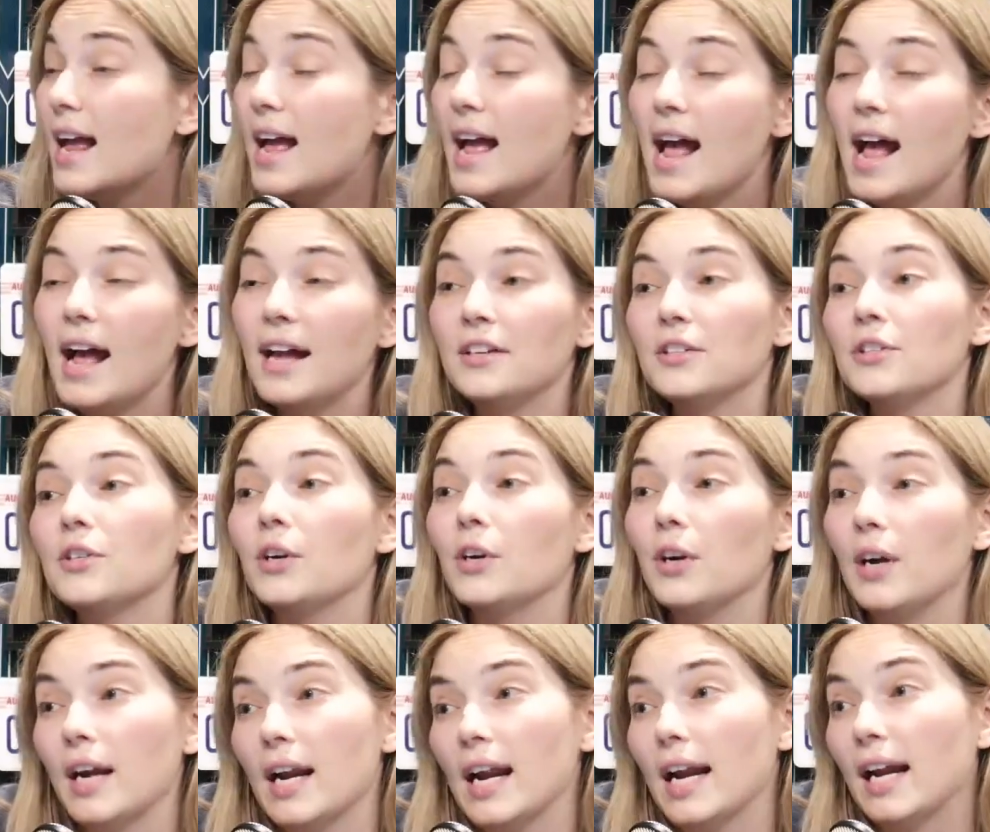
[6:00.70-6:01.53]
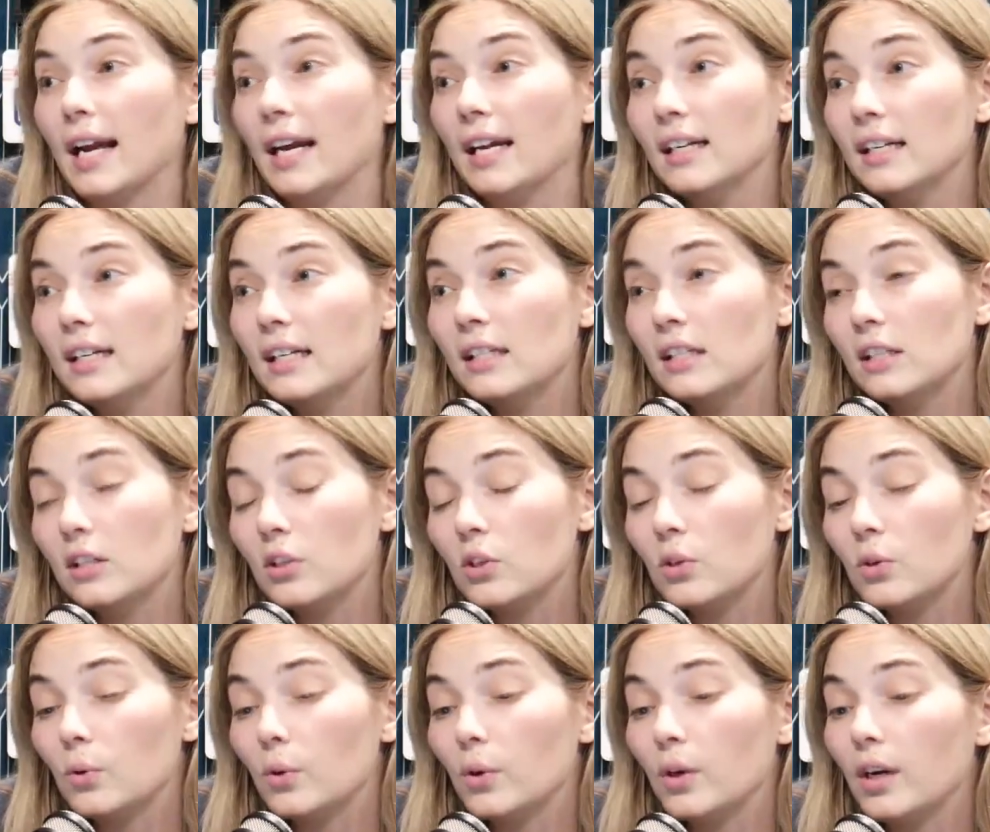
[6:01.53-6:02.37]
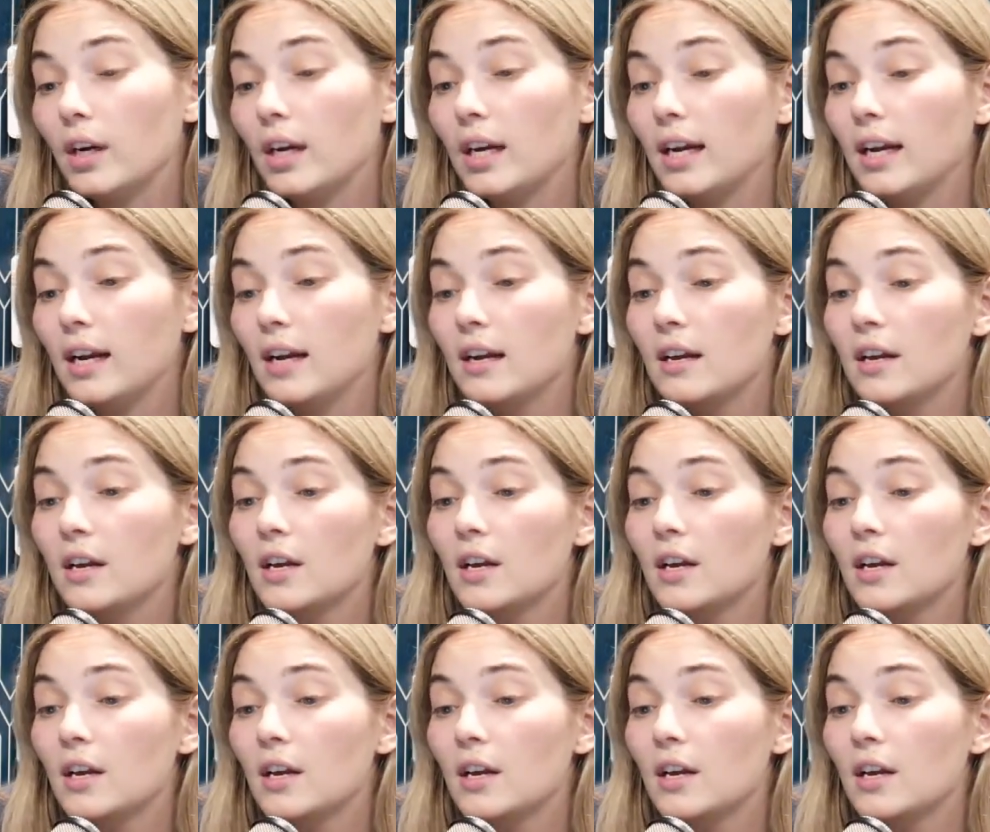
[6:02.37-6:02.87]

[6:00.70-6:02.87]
and her aunt in the story.